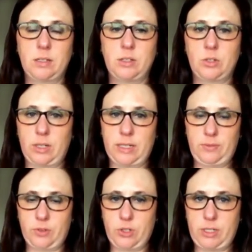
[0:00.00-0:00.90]
So let's
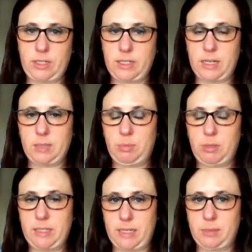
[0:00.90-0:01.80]
first discuss
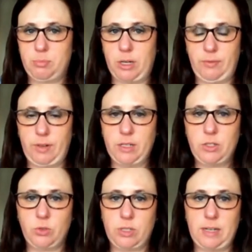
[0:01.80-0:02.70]
placenta previa.
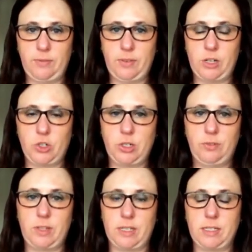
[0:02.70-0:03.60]
So the definition
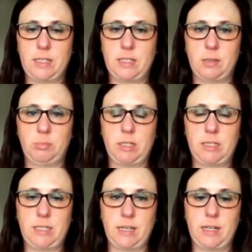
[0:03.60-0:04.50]
of this is the
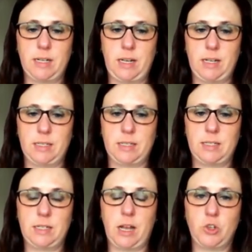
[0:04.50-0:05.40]
placenta is
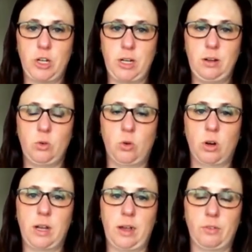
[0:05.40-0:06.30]
touching
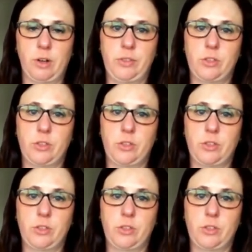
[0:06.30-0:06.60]
or covering